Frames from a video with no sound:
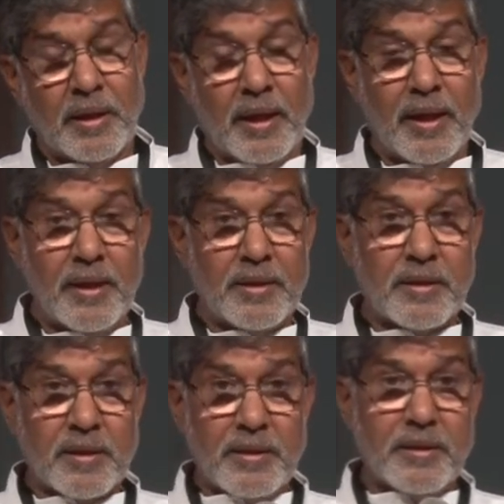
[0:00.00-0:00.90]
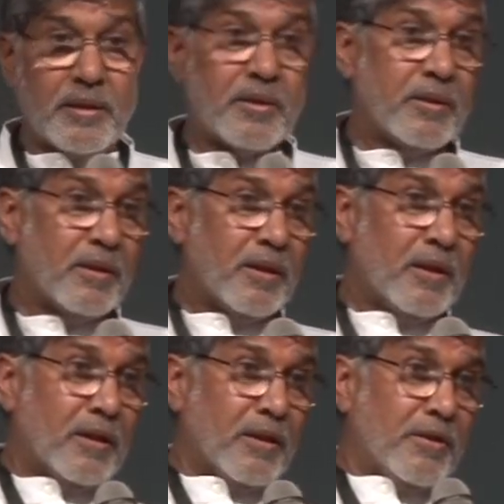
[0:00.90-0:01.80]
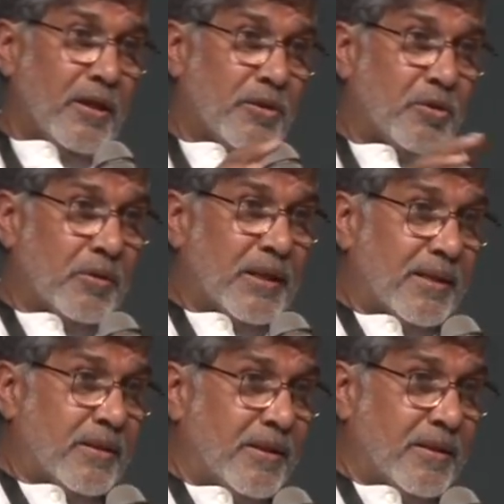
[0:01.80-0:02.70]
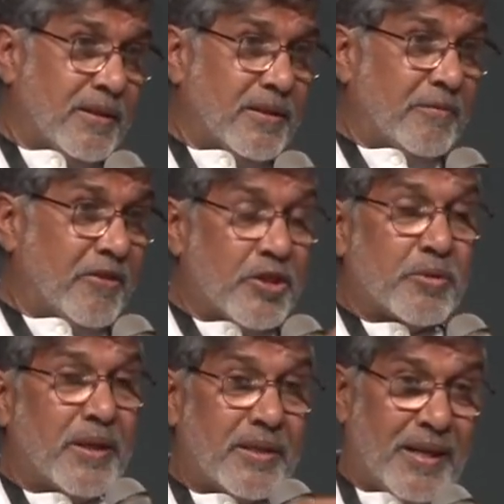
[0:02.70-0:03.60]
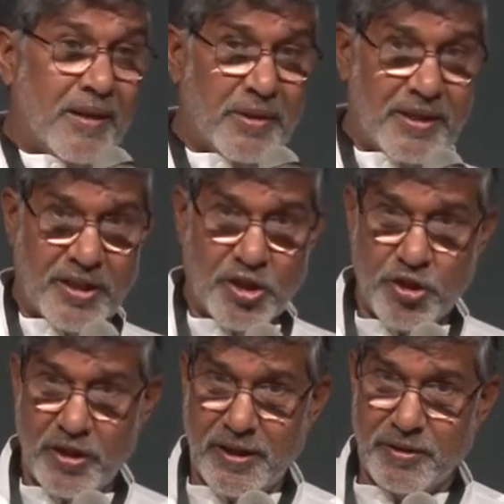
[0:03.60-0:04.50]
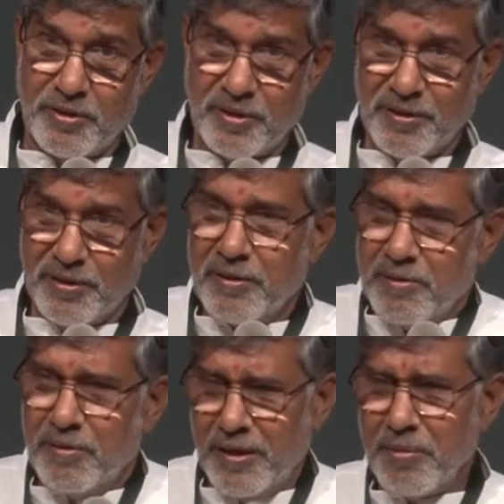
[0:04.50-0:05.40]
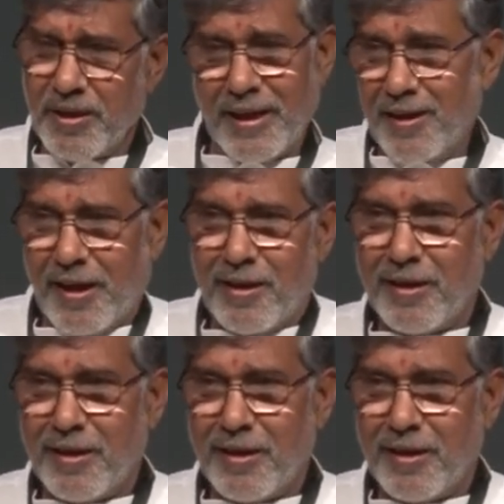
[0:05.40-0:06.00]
I decided not to get indulged and waste my time and energy, and believe me, I